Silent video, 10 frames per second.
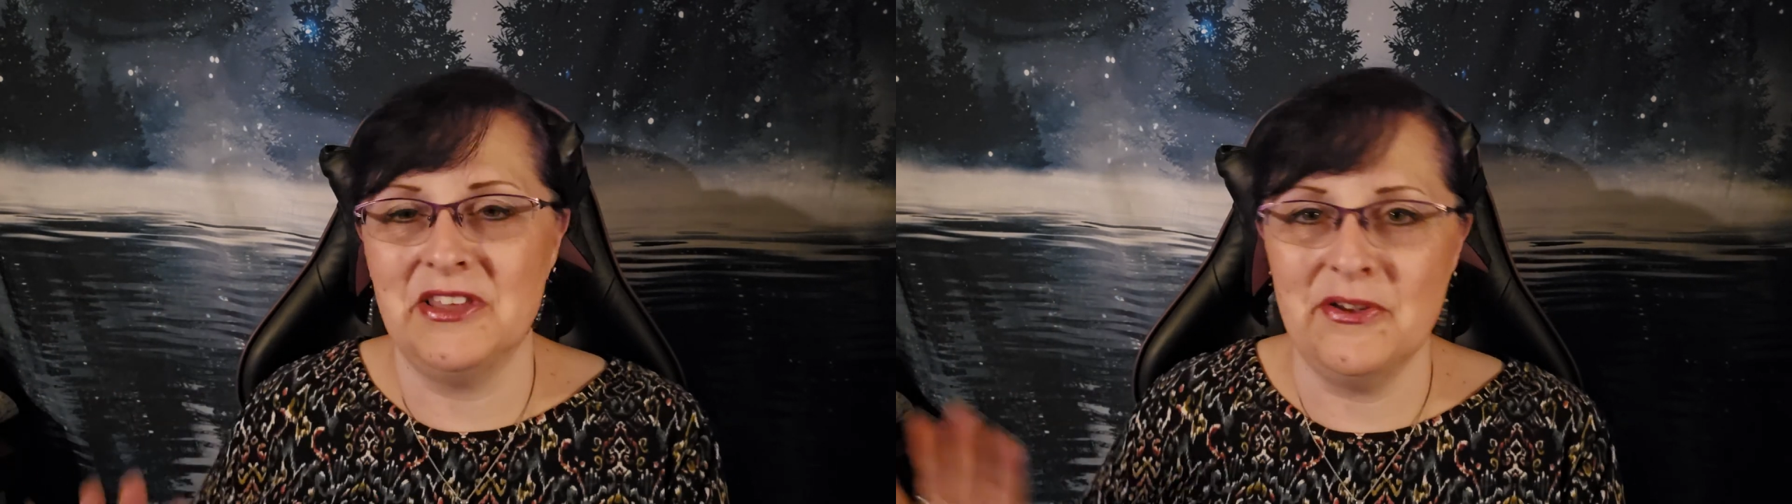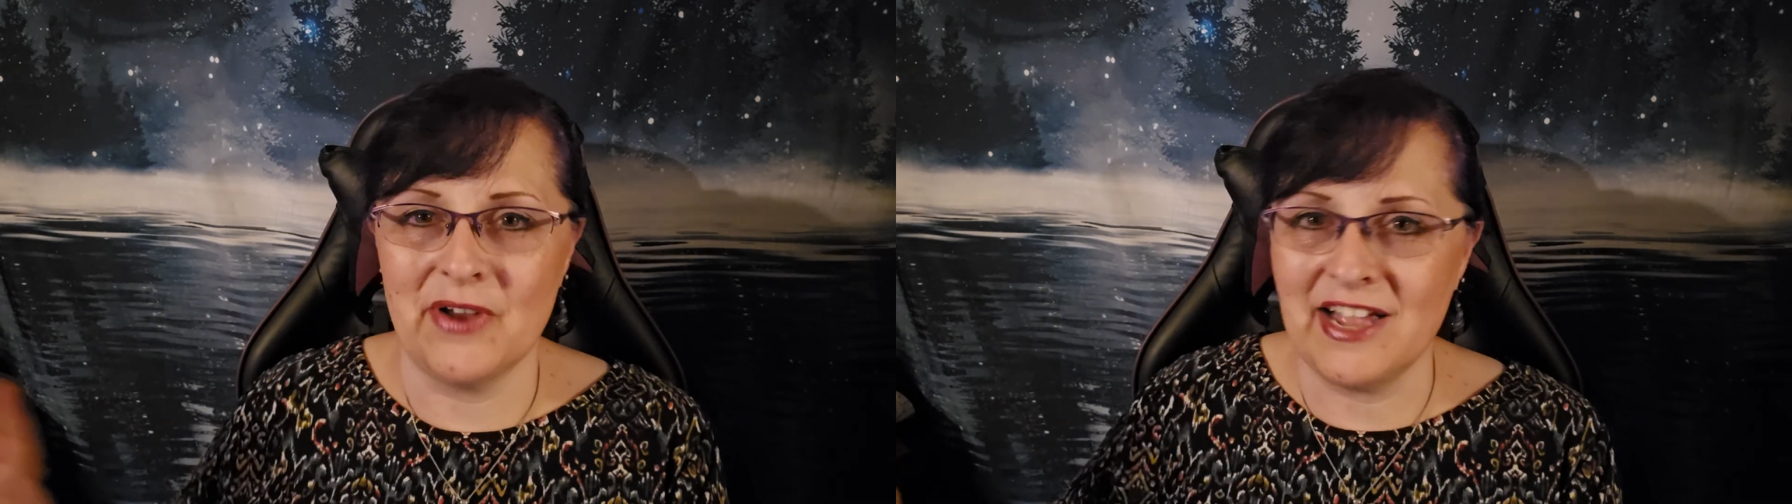
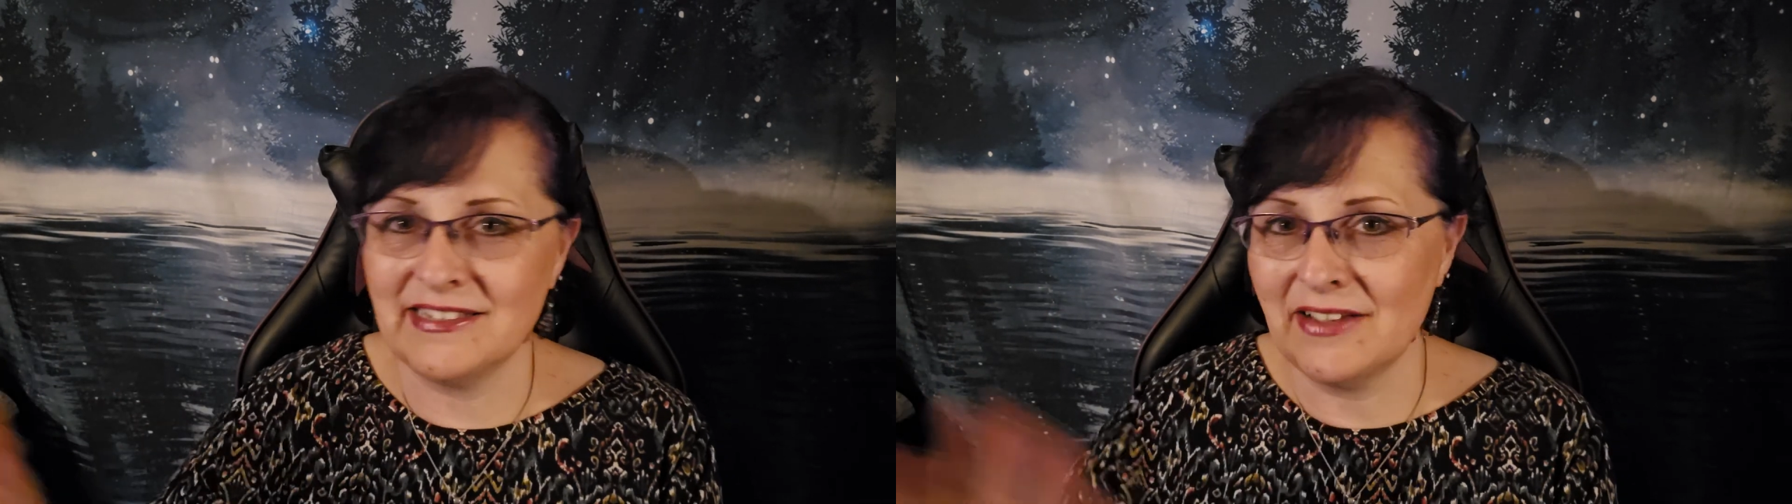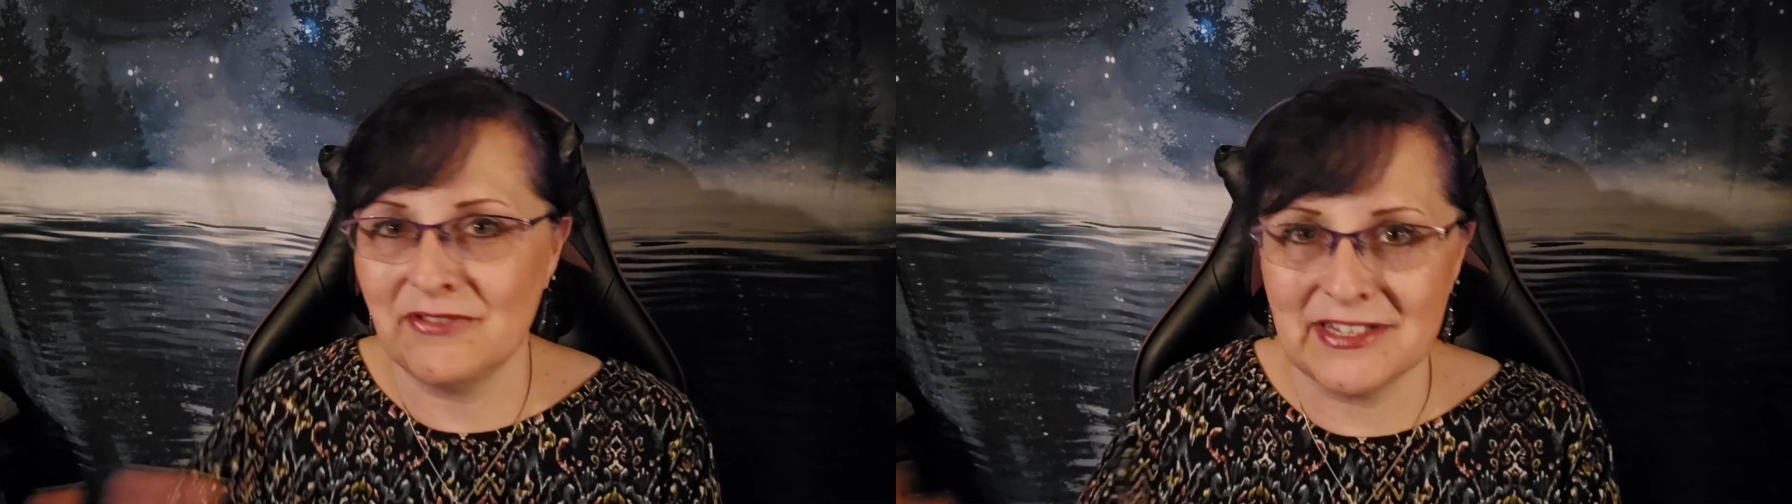you
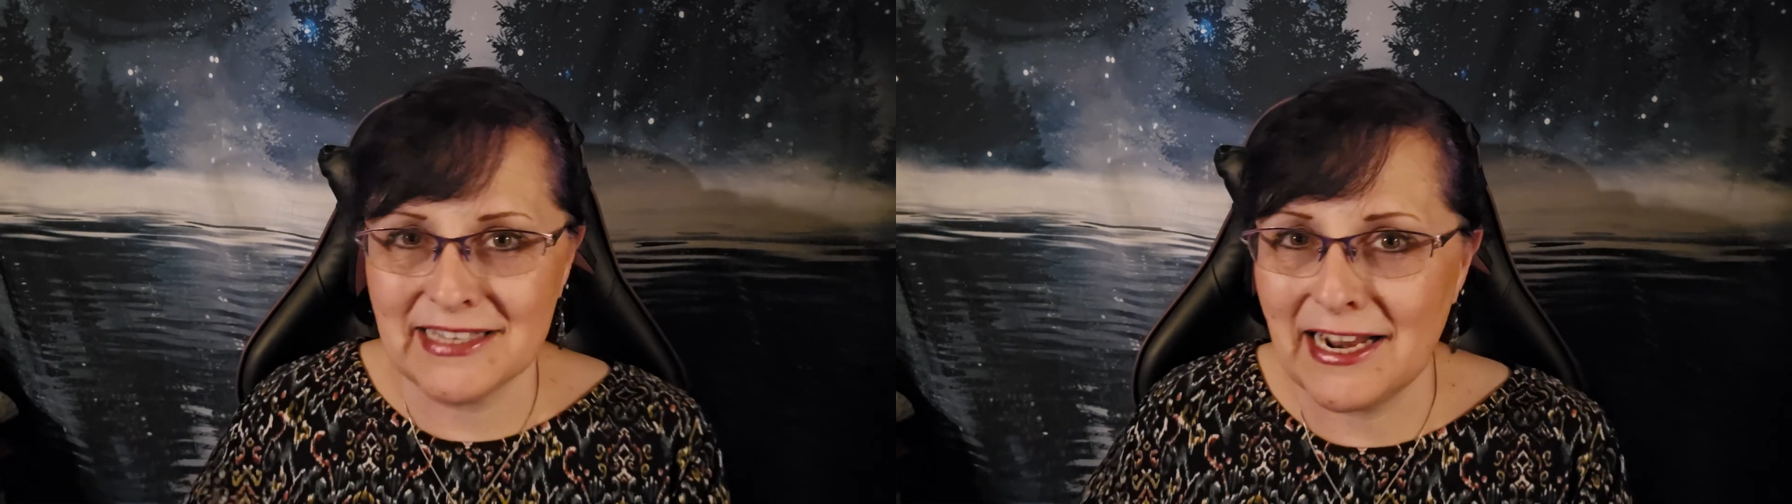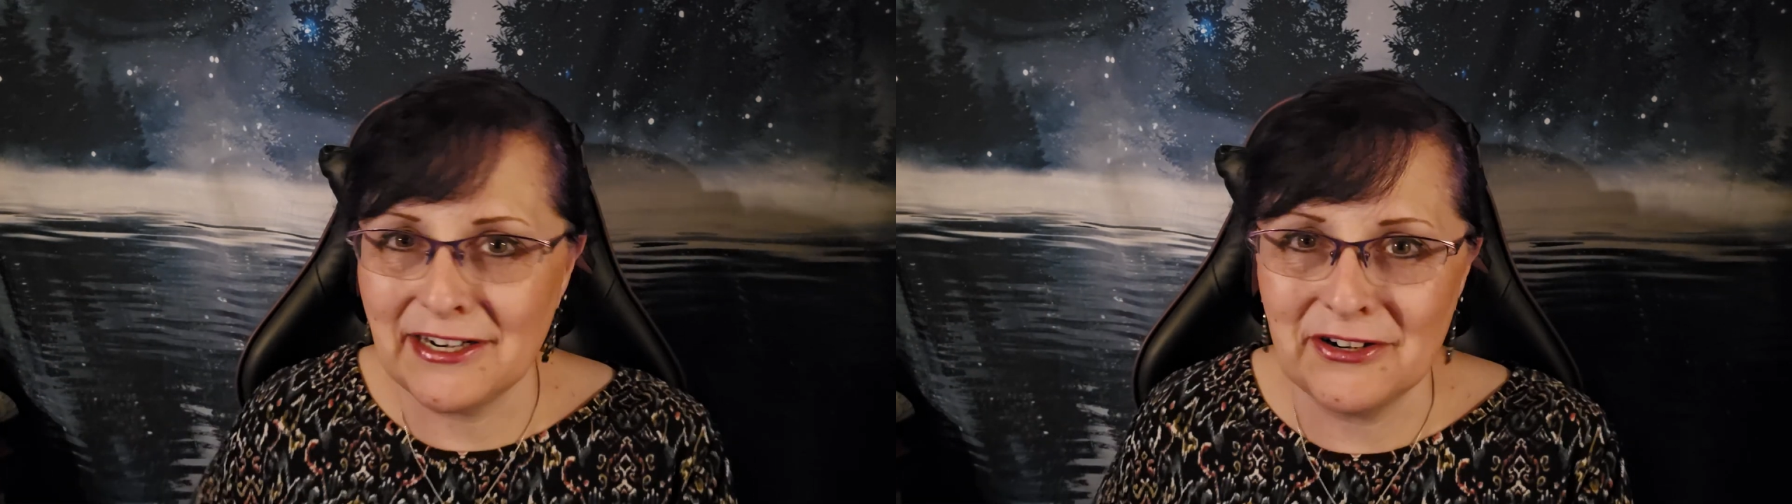guys have
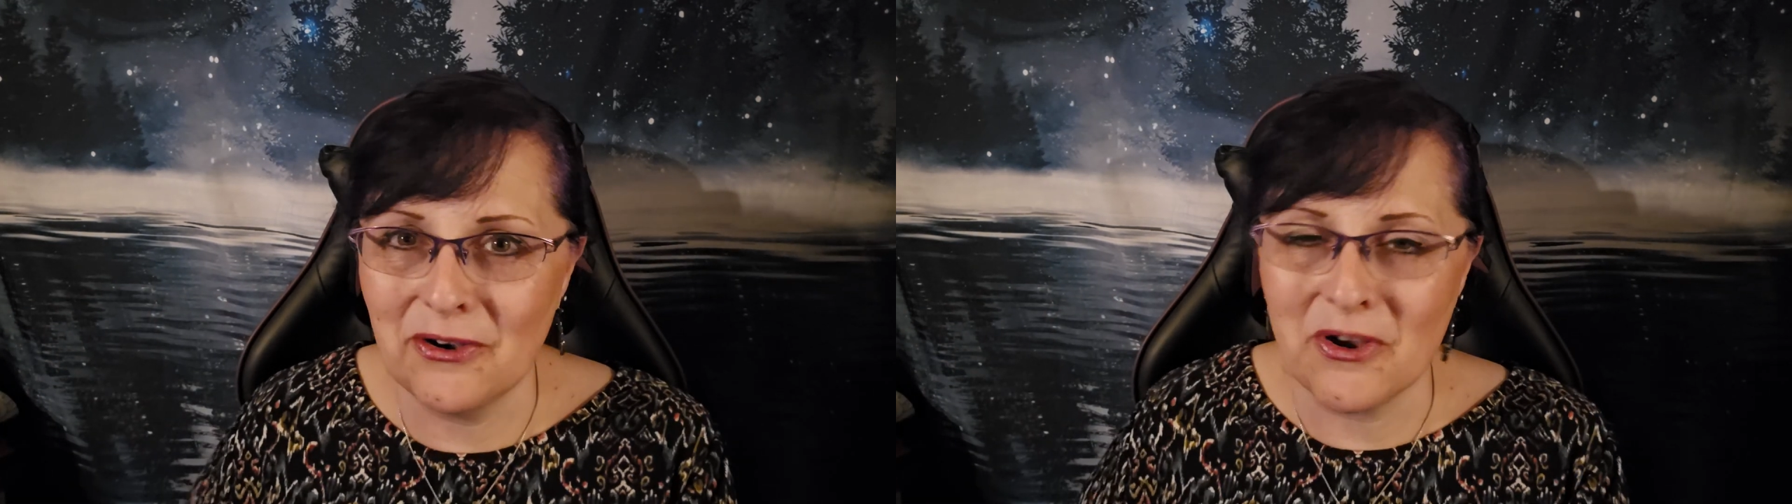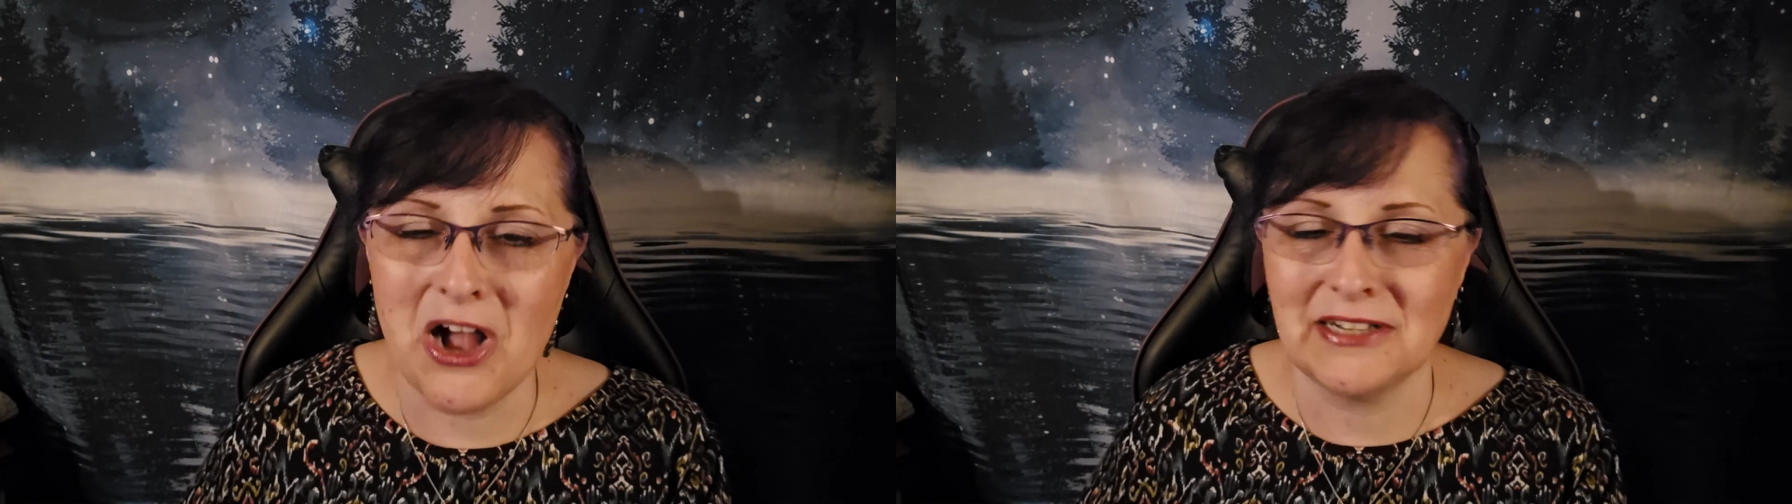decided
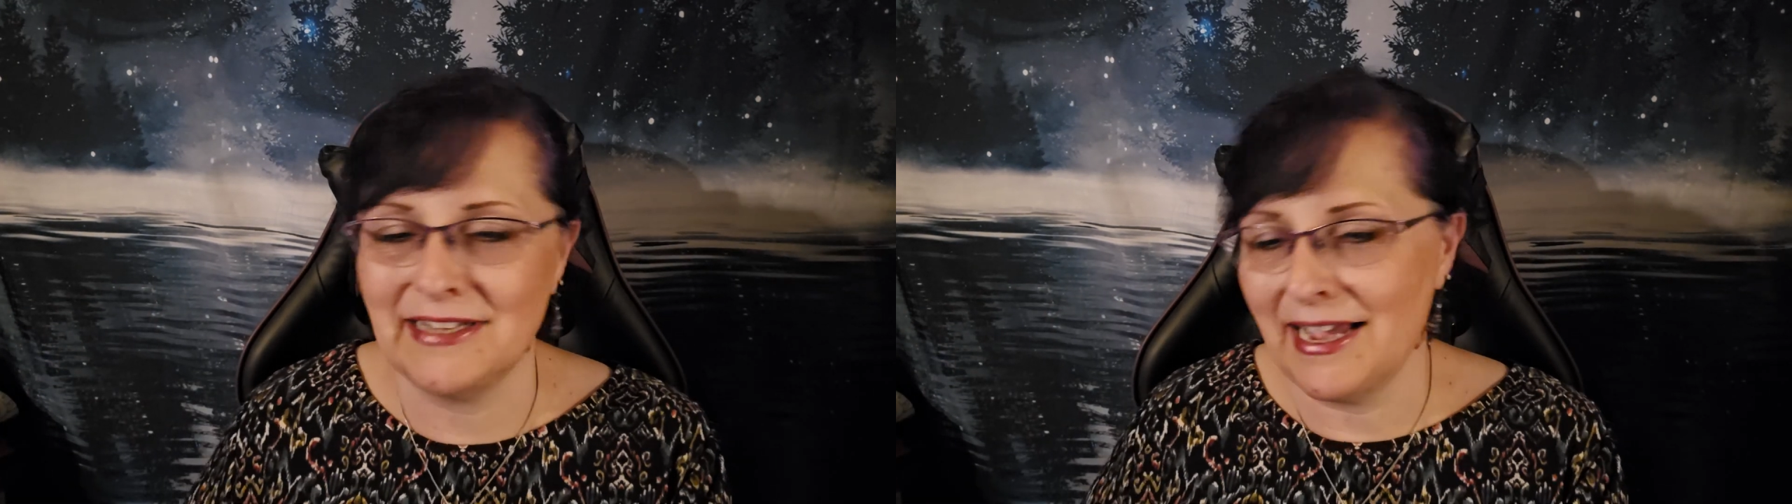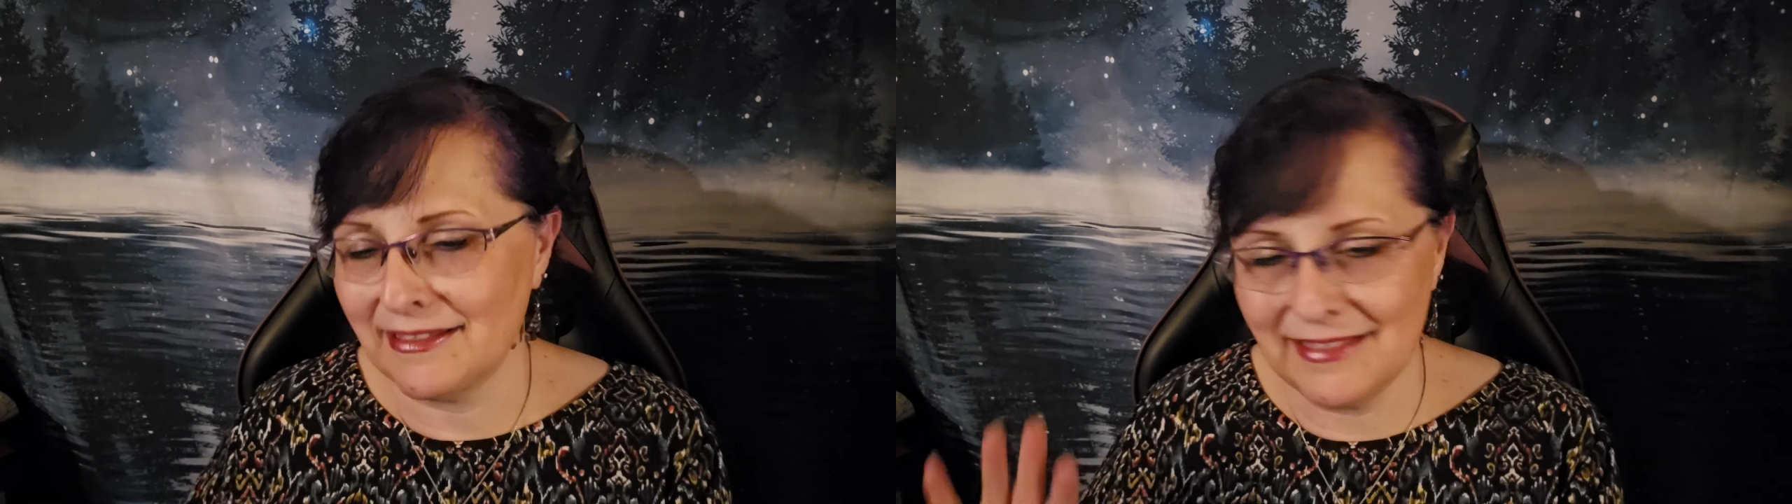no
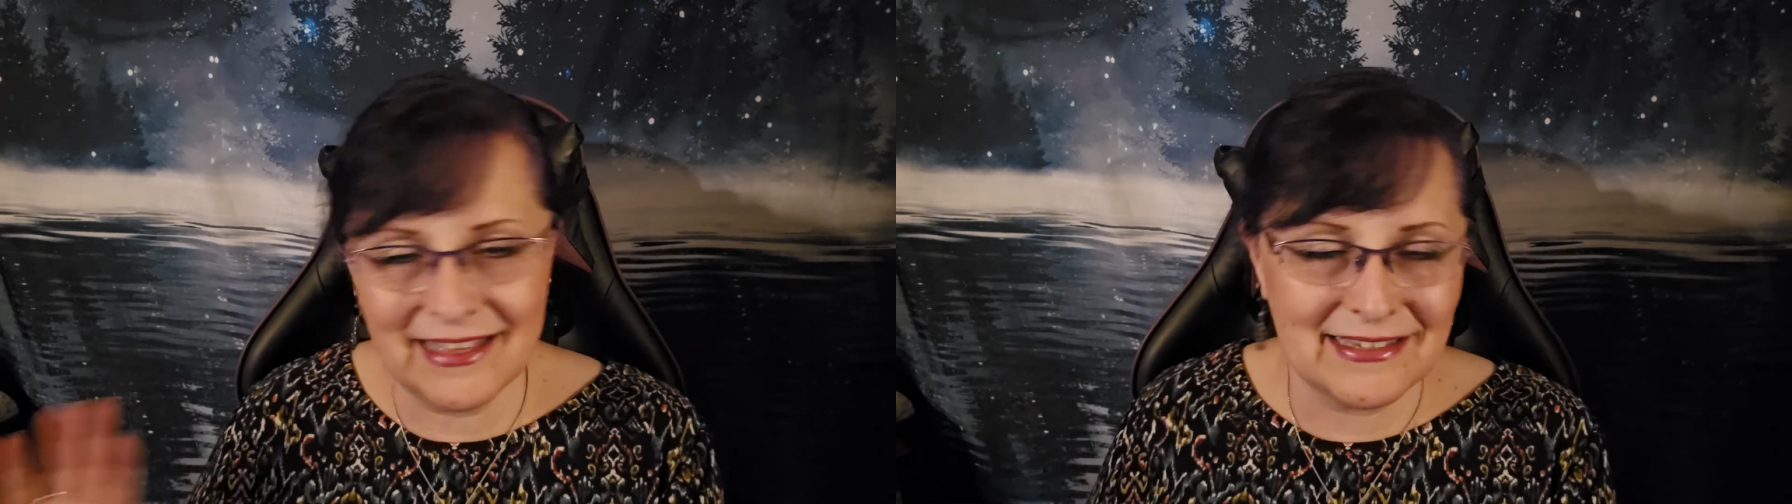contact.